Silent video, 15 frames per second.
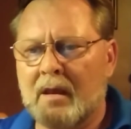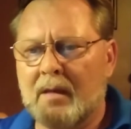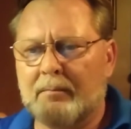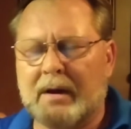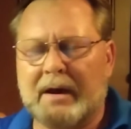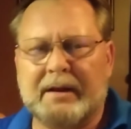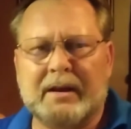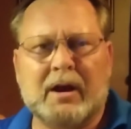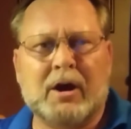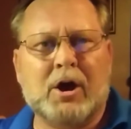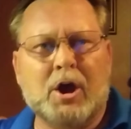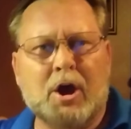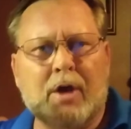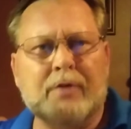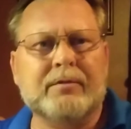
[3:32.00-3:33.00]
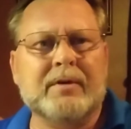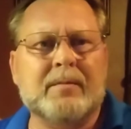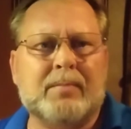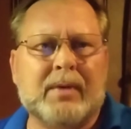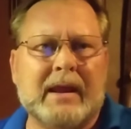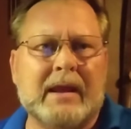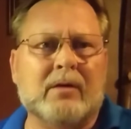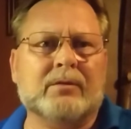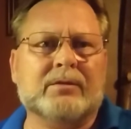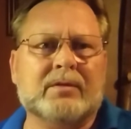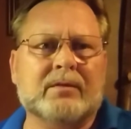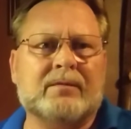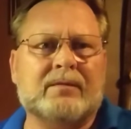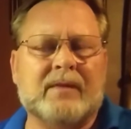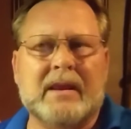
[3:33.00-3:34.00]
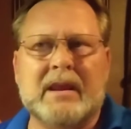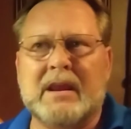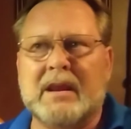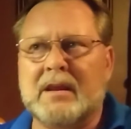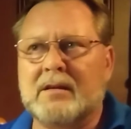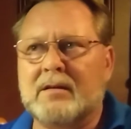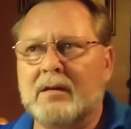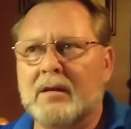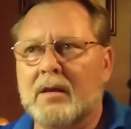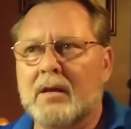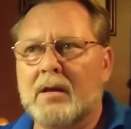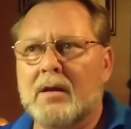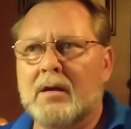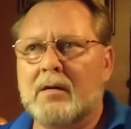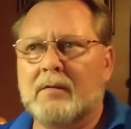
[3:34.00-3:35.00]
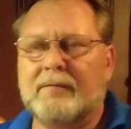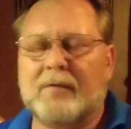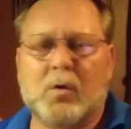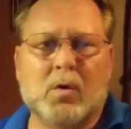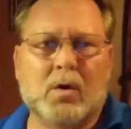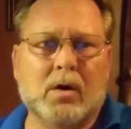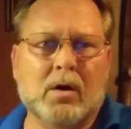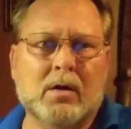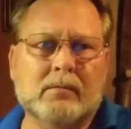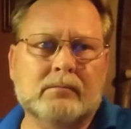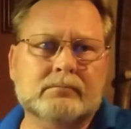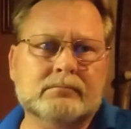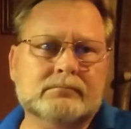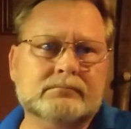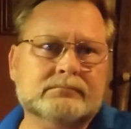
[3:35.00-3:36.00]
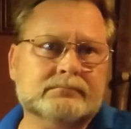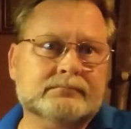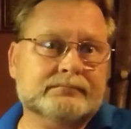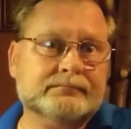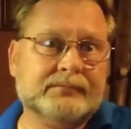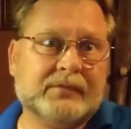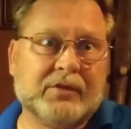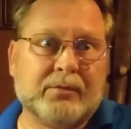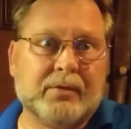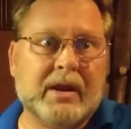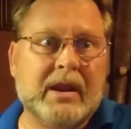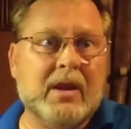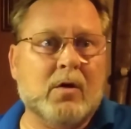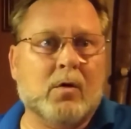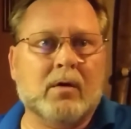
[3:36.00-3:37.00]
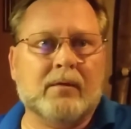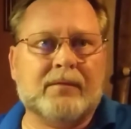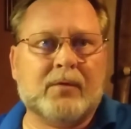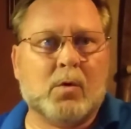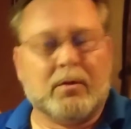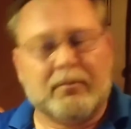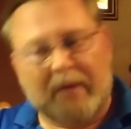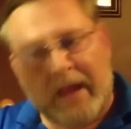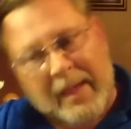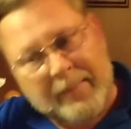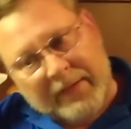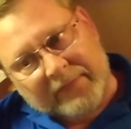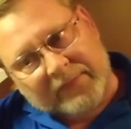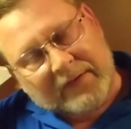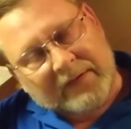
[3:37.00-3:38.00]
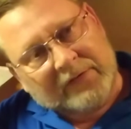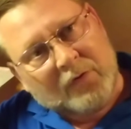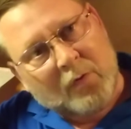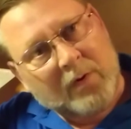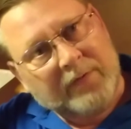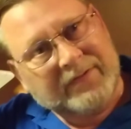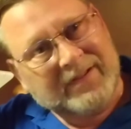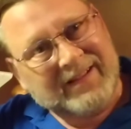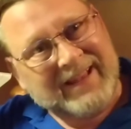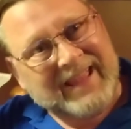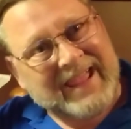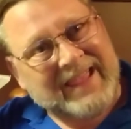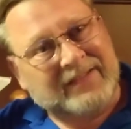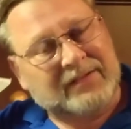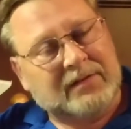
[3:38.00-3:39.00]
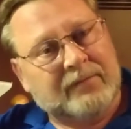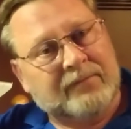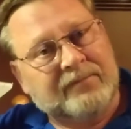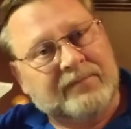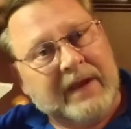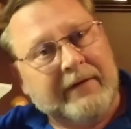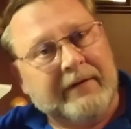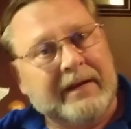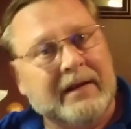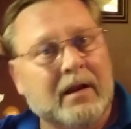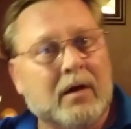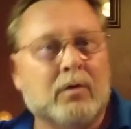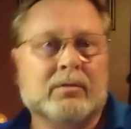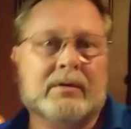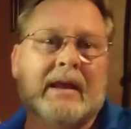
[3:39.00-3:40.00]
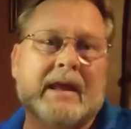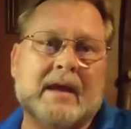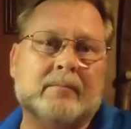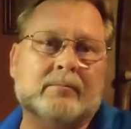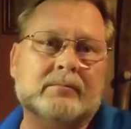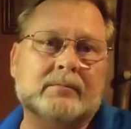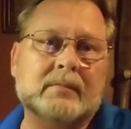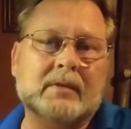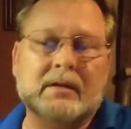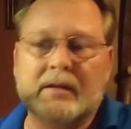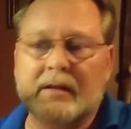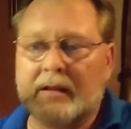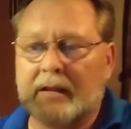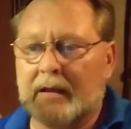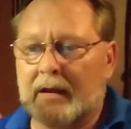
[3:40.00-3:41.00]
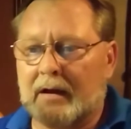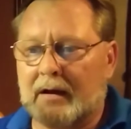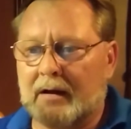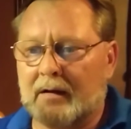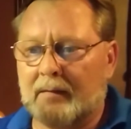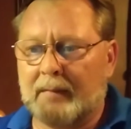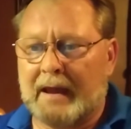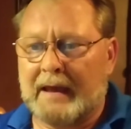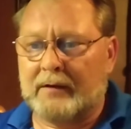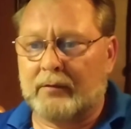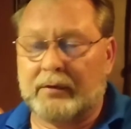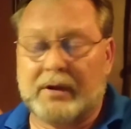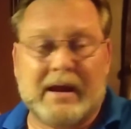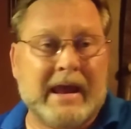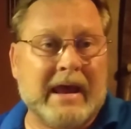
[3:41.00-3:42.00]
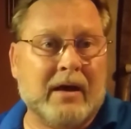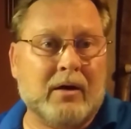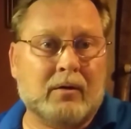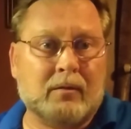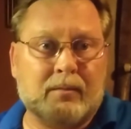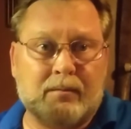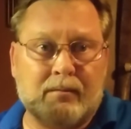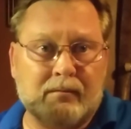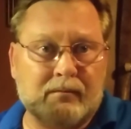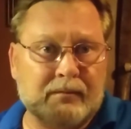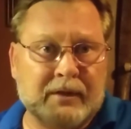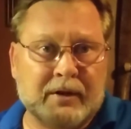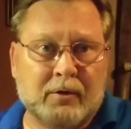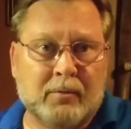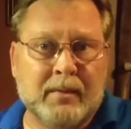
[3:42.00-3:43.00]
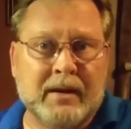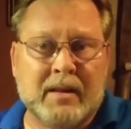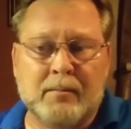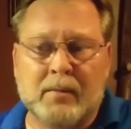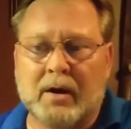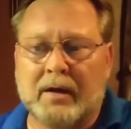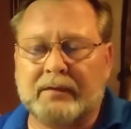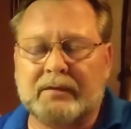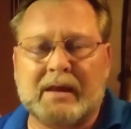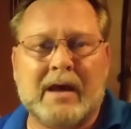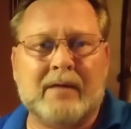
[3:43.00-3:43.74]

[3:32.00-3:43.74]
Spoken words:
But 100 pounds of feed for 3 or 4 rabbits is going to last a very long time. I don't know how many months.